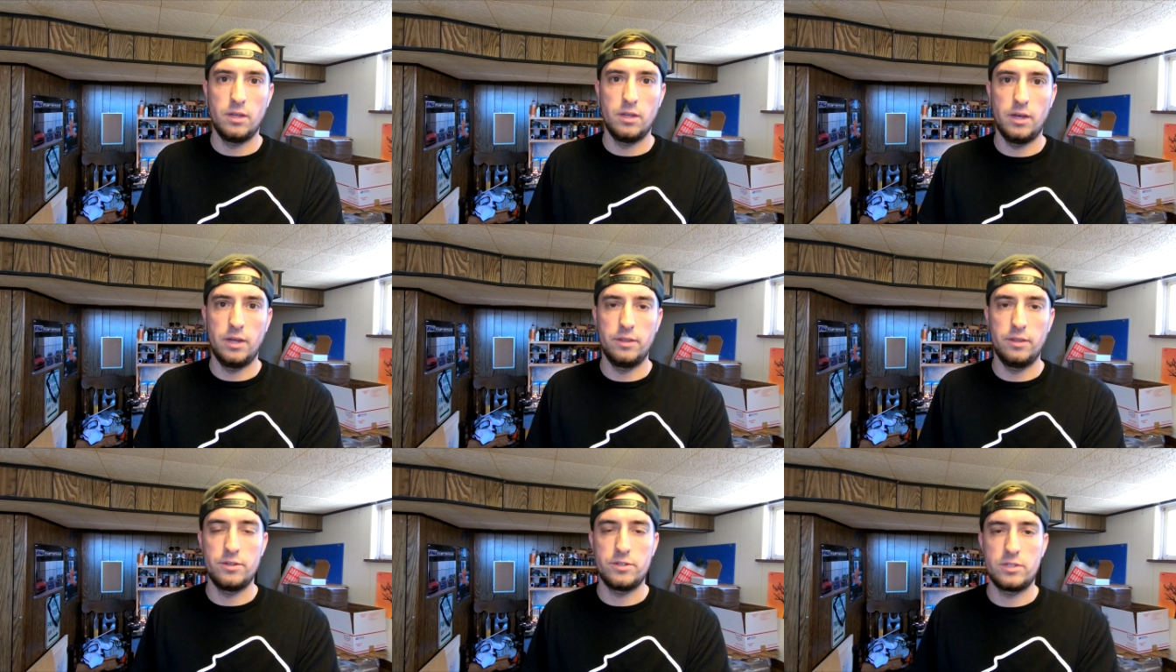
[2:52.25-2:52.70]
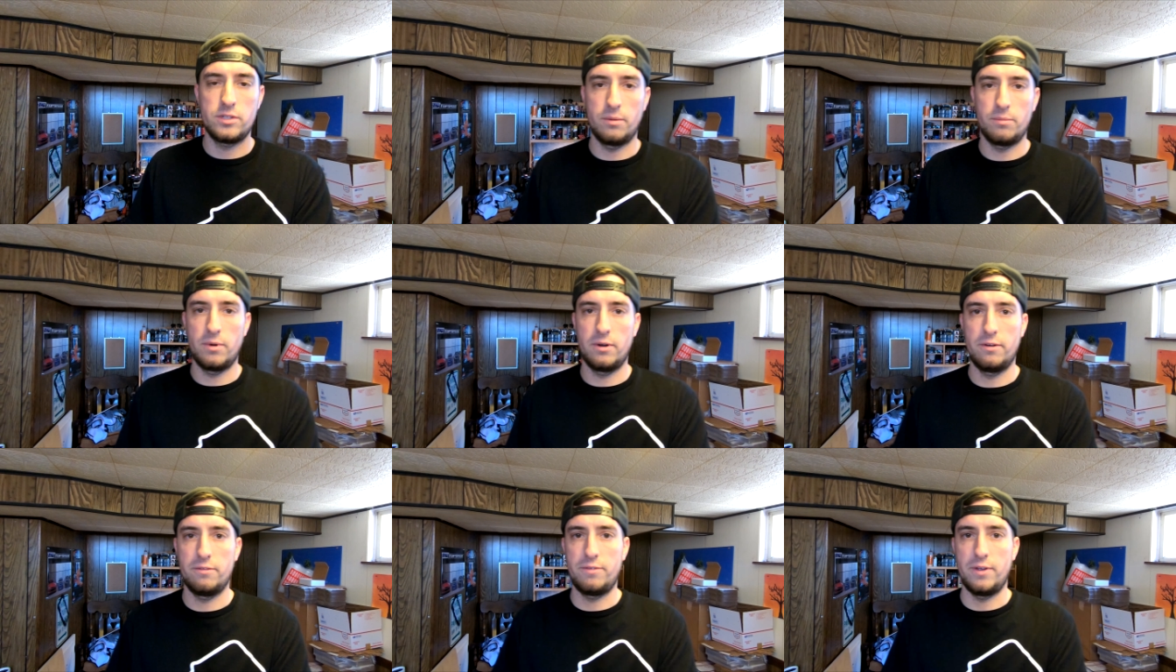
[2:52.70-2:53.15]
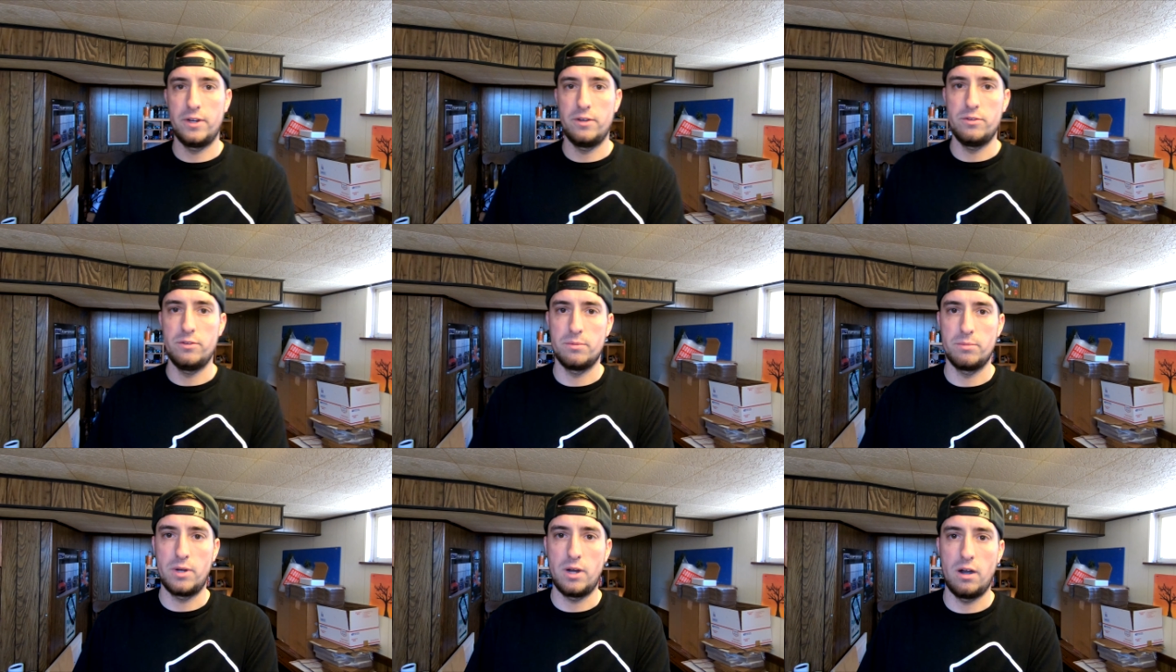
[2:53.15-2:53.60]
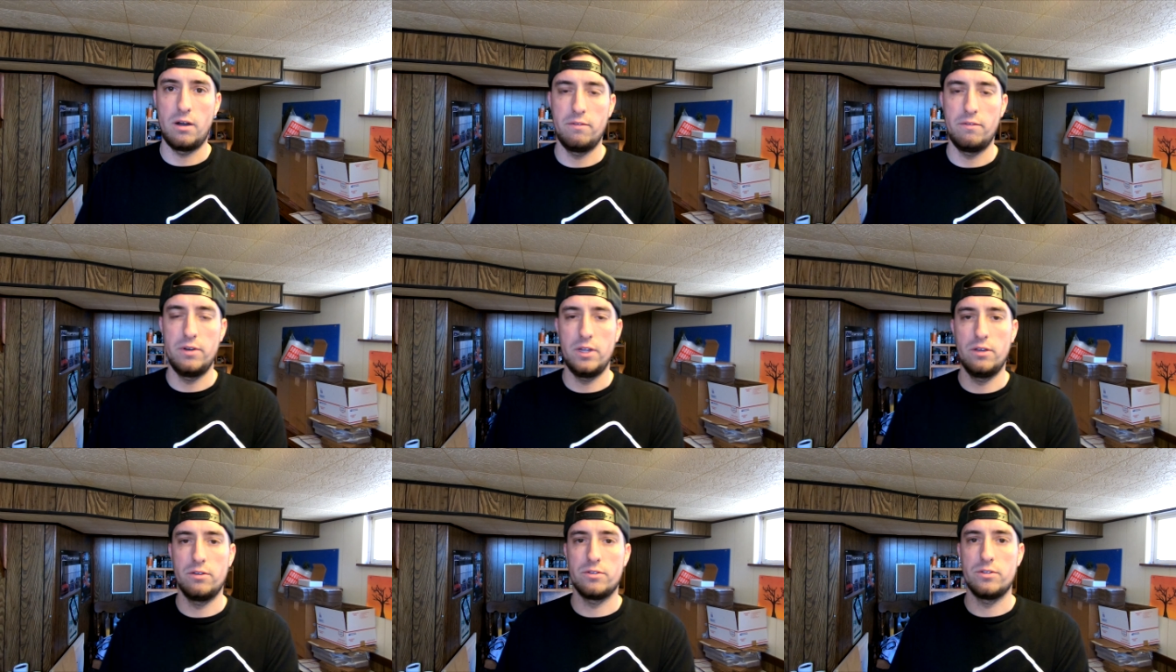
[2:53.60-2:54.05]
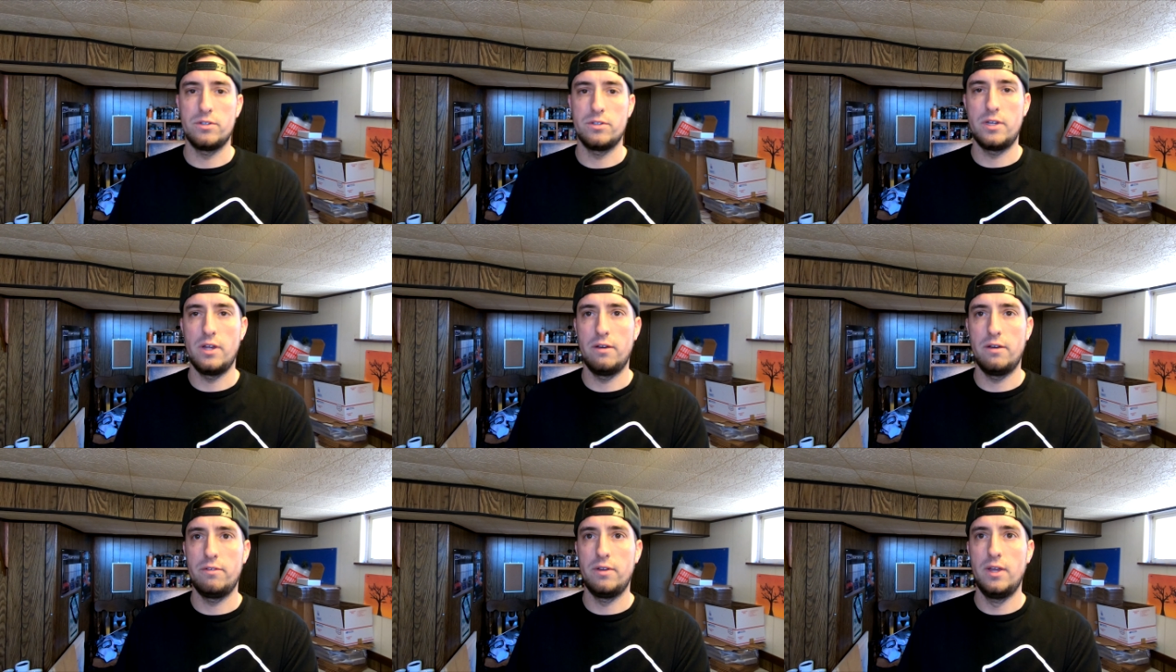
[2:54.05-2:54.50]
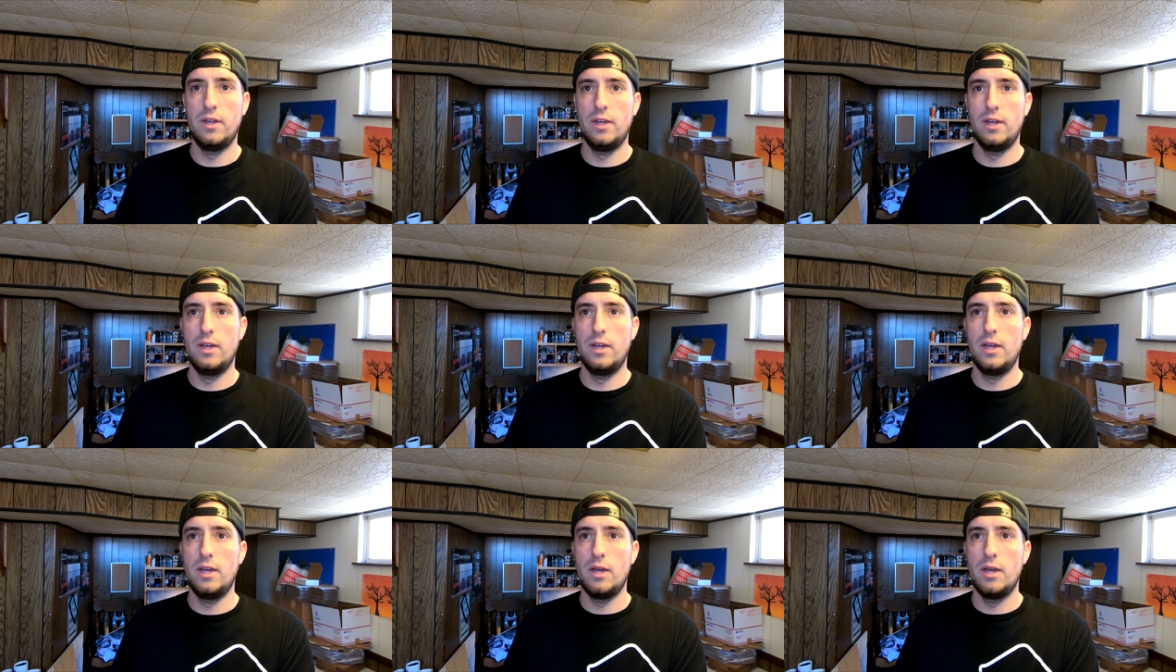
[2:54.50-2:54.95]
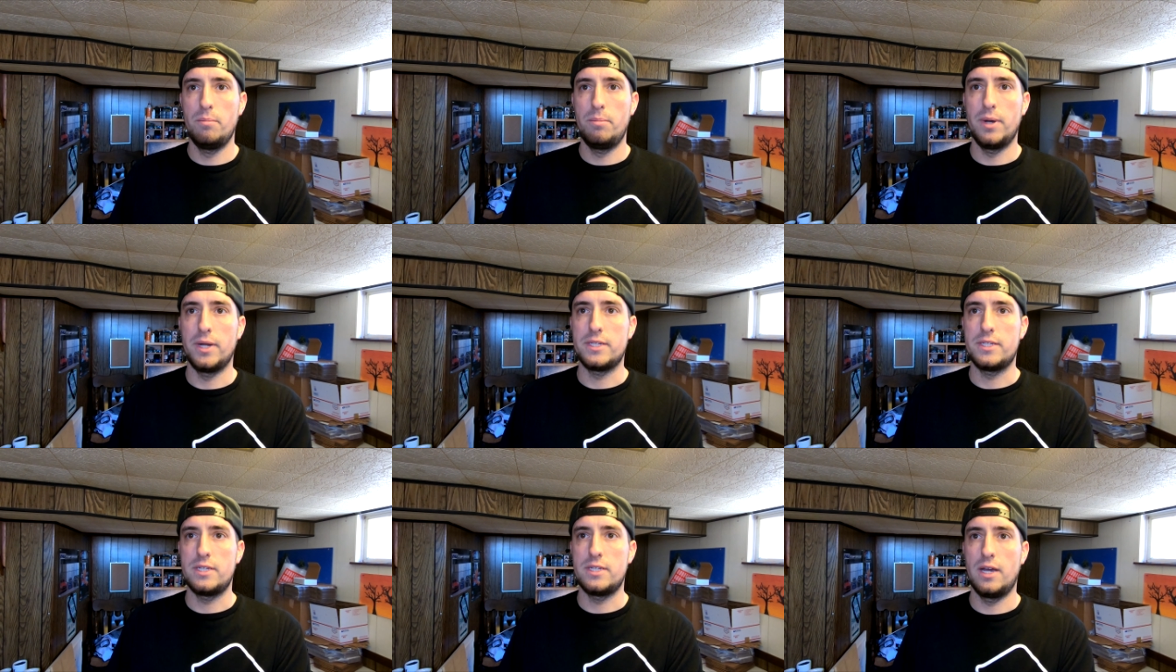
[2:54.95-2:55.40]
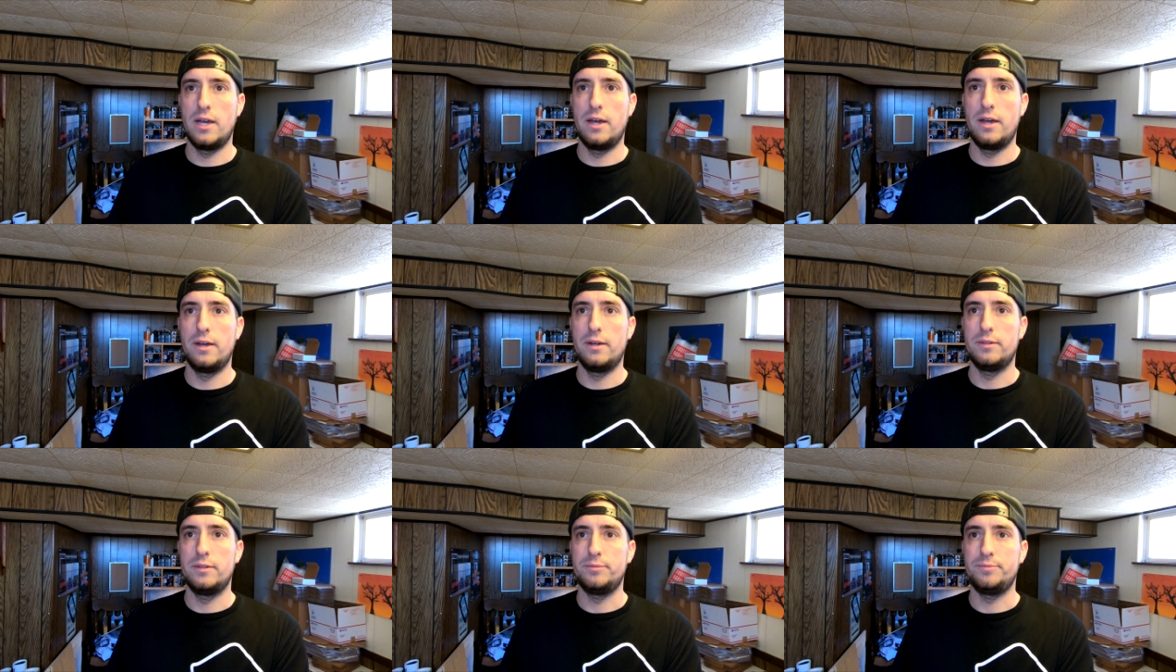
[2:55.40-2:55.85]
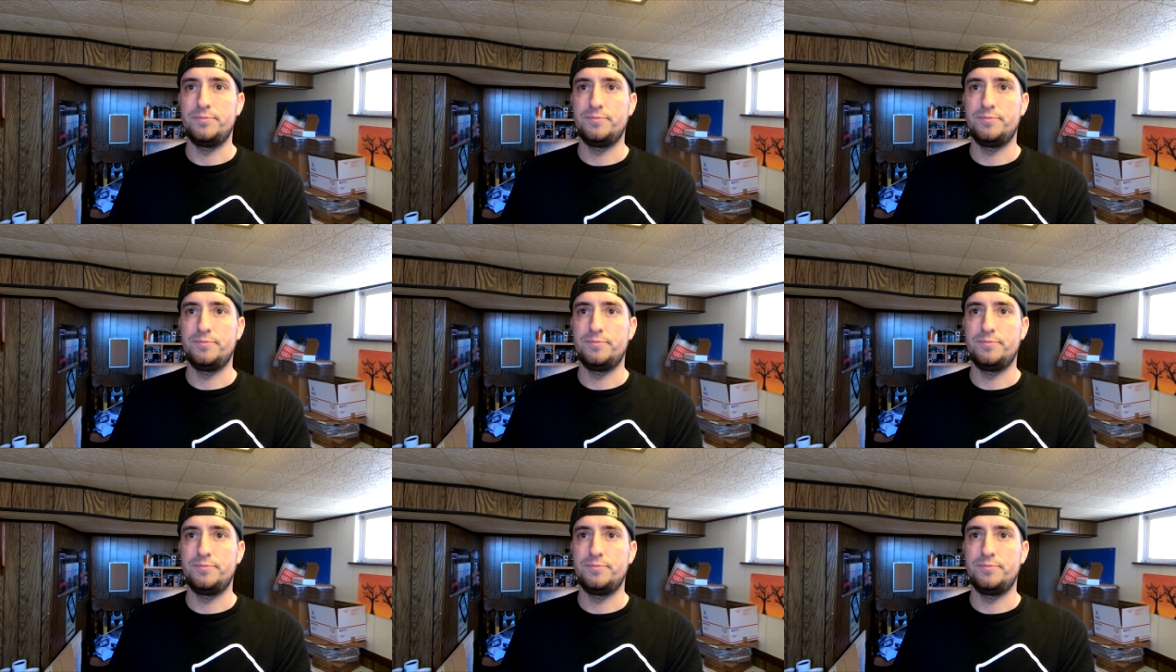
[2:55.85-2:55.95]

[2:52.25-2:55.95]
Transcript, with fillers: uh, this summer if I do some car videos and stuff. But uh,